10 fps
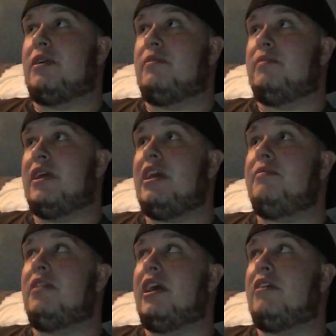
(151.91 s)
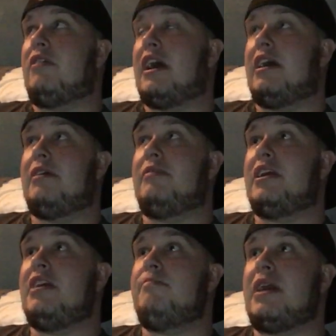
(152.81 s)
but
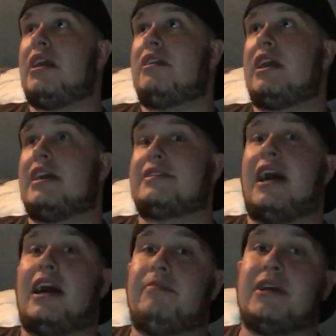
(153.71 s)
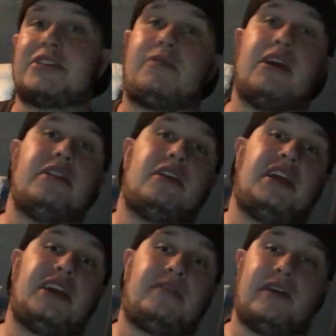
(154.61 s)
he mainly has gotten picks right in the
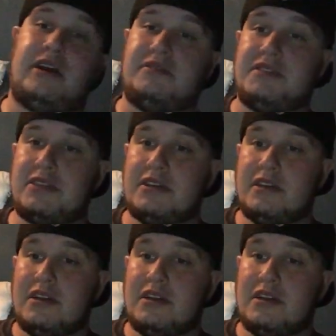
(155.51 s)
later rounds.